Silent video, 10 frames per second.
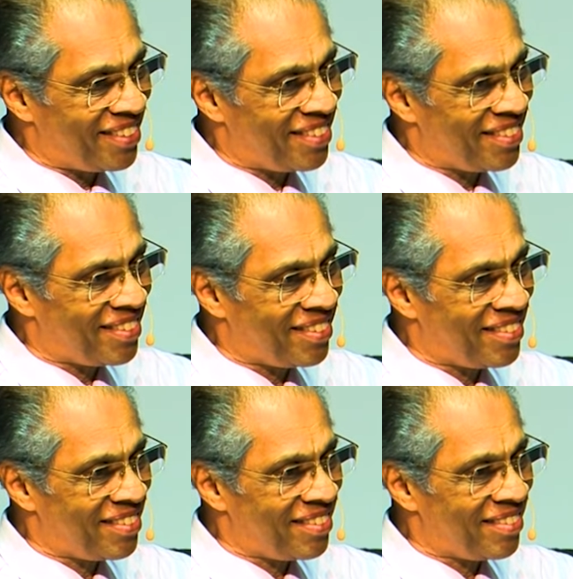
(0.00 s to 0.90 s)

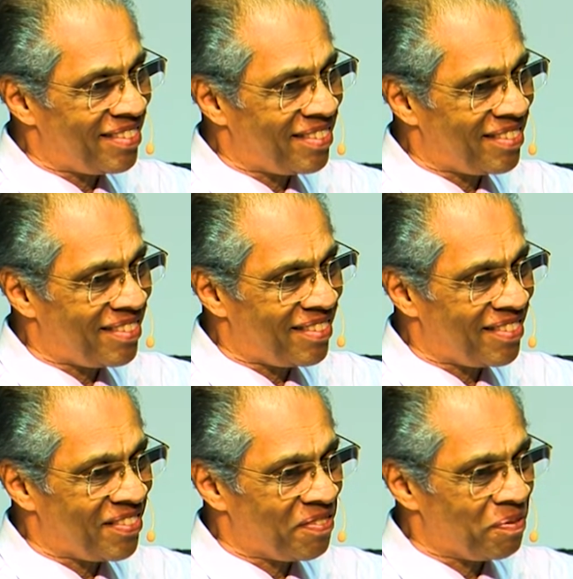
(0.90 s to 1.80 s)

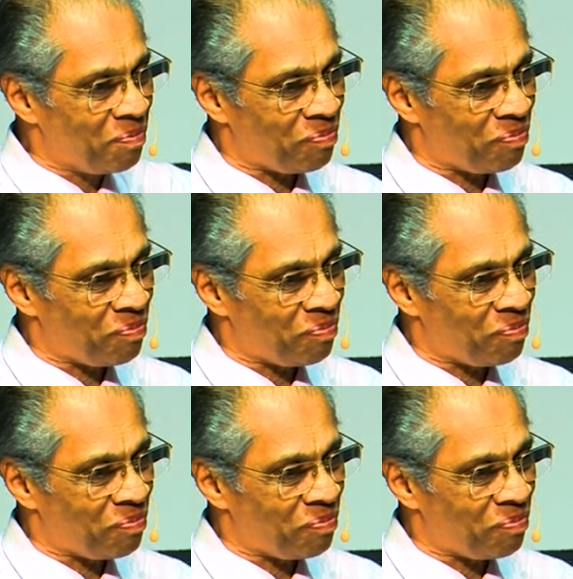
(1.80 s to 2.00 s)
Nothing is said.